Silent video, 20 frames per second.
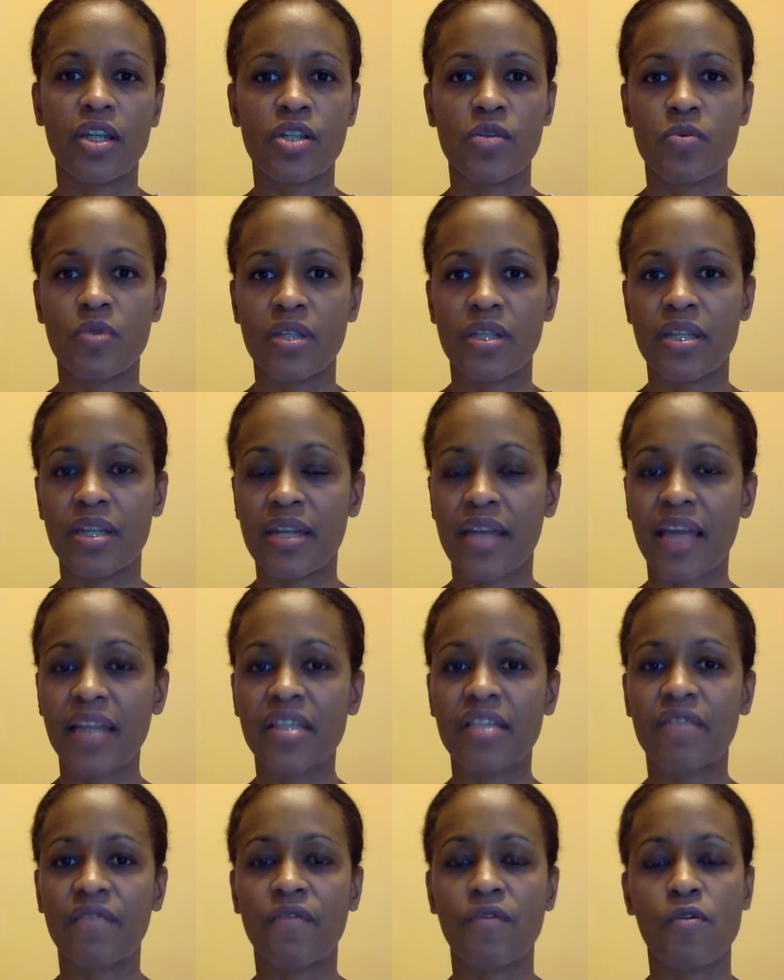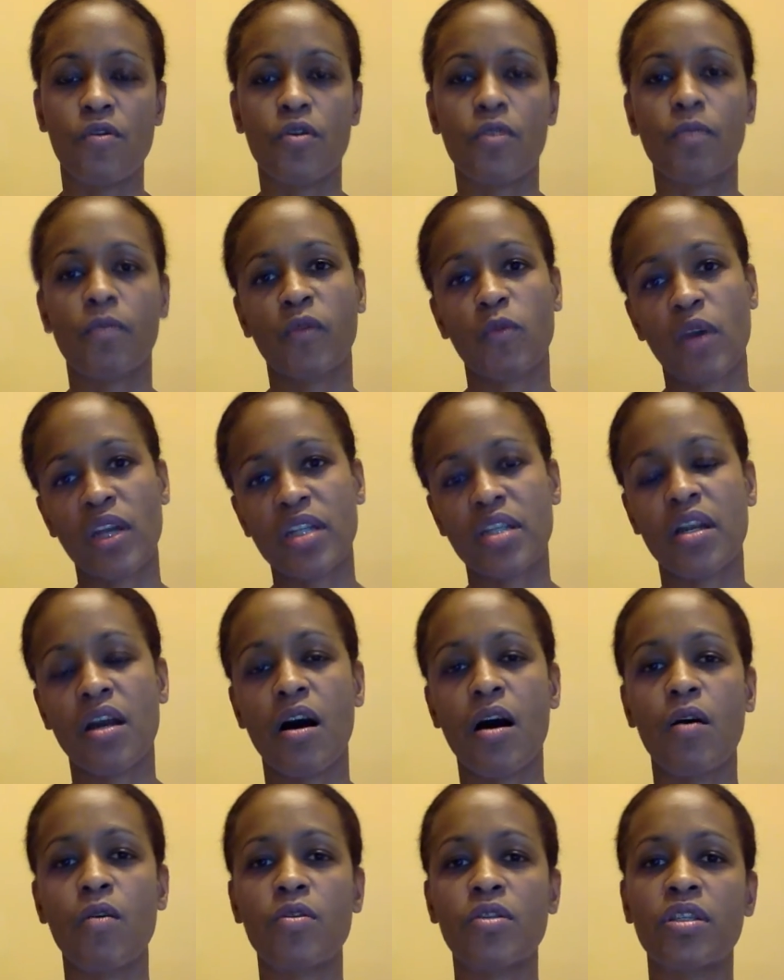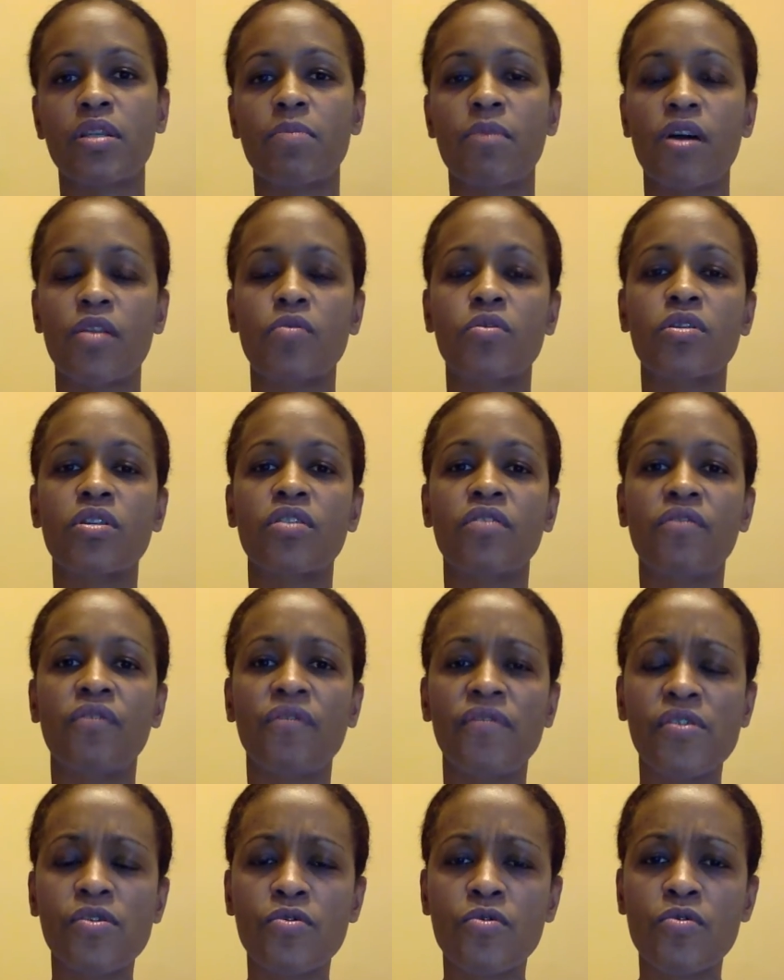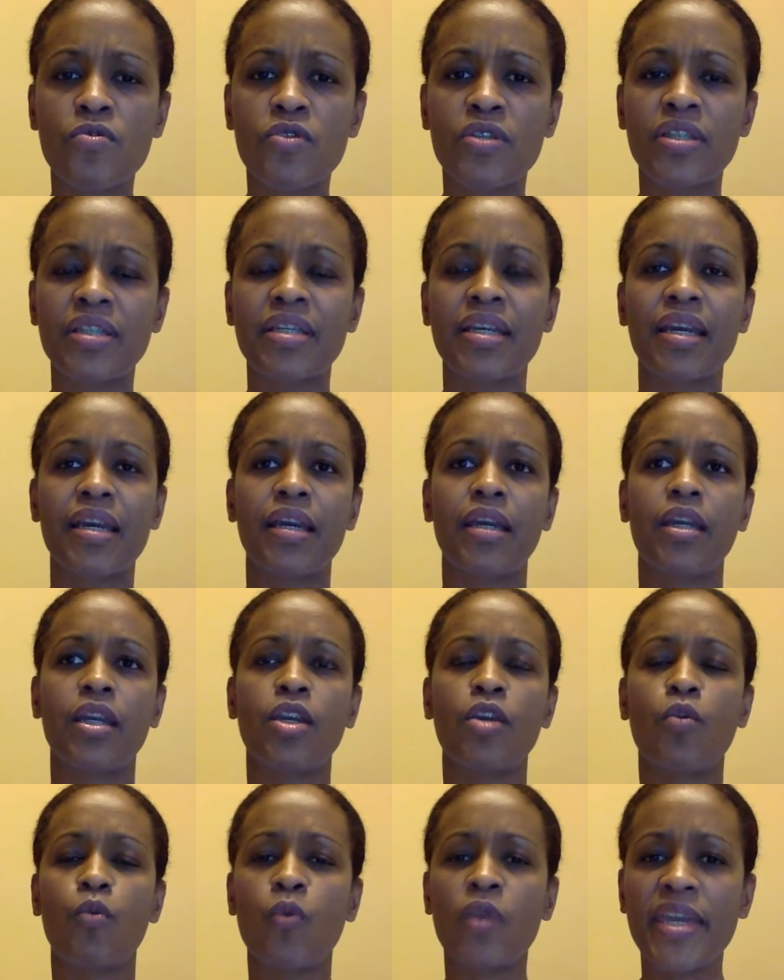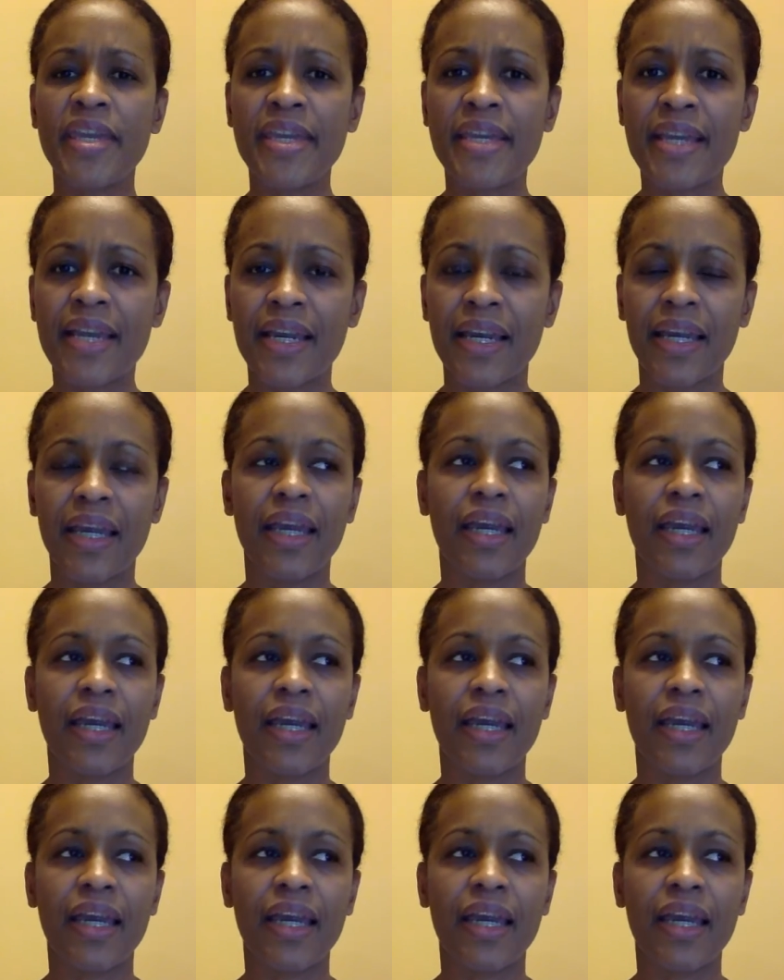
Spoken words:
and she didn't answer the phone, went to the house. The mother was confused, you know, weak.